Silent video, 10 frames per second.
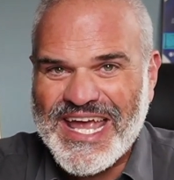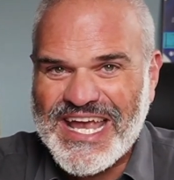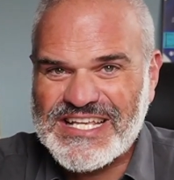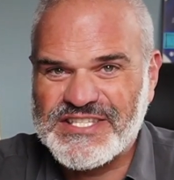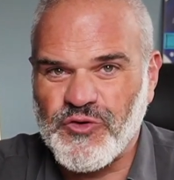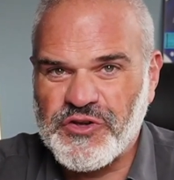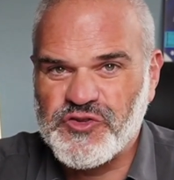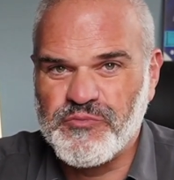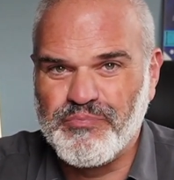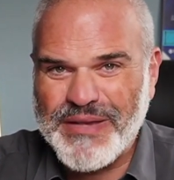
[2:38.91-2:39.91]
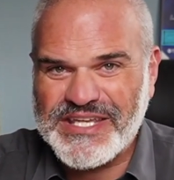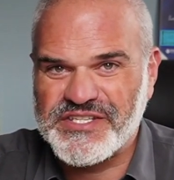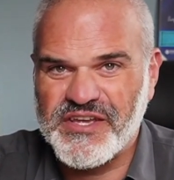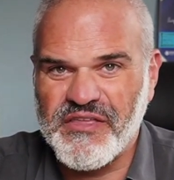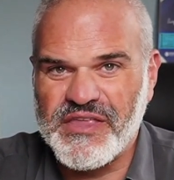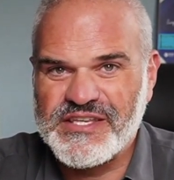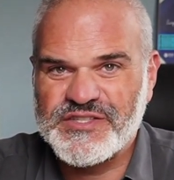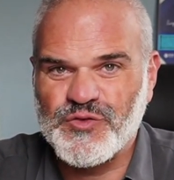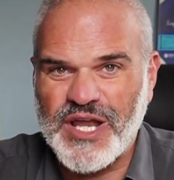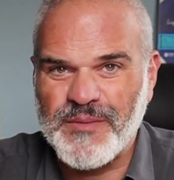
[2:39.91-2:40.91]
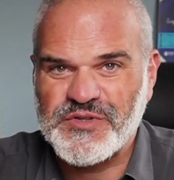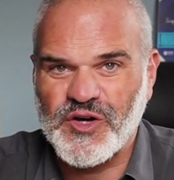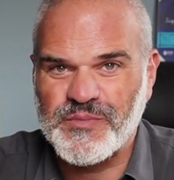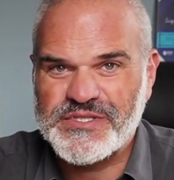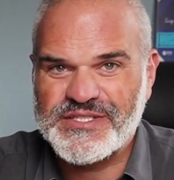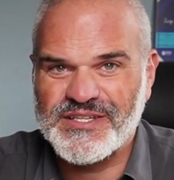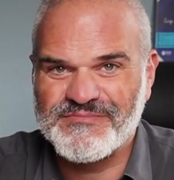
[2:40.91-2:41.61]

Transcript: is going to beat these two laptops.